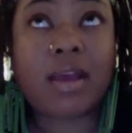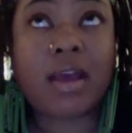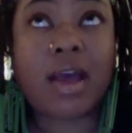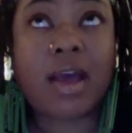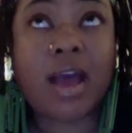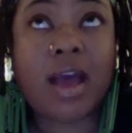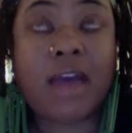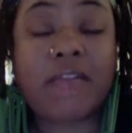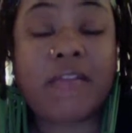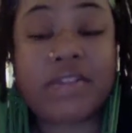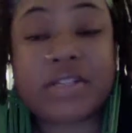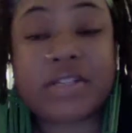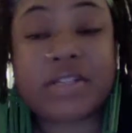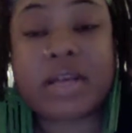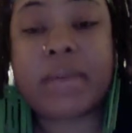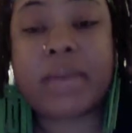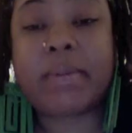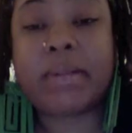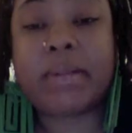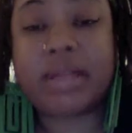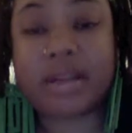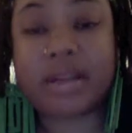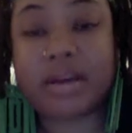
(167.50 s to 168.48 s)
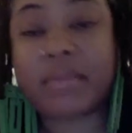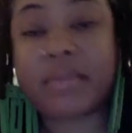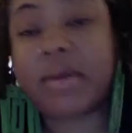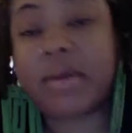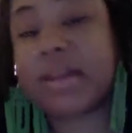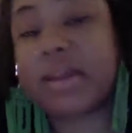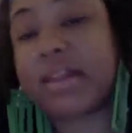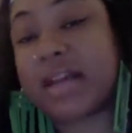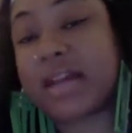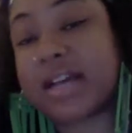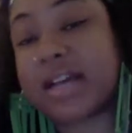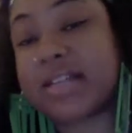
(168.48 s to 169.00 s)
every time I look at my
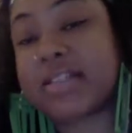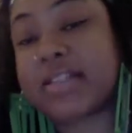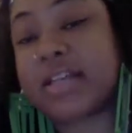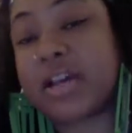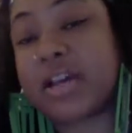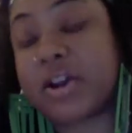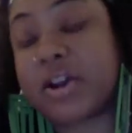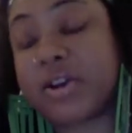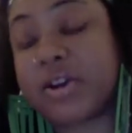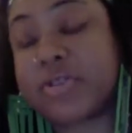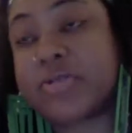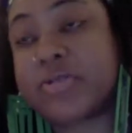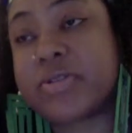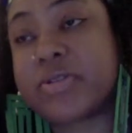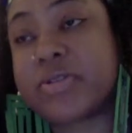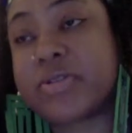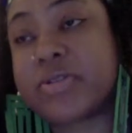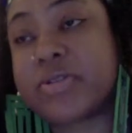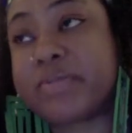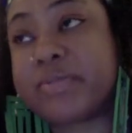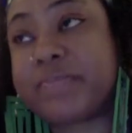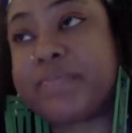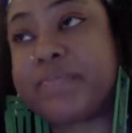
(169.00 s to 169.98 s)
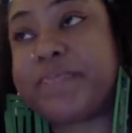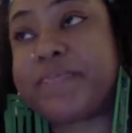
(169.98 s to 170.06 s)
thighs, I curse them,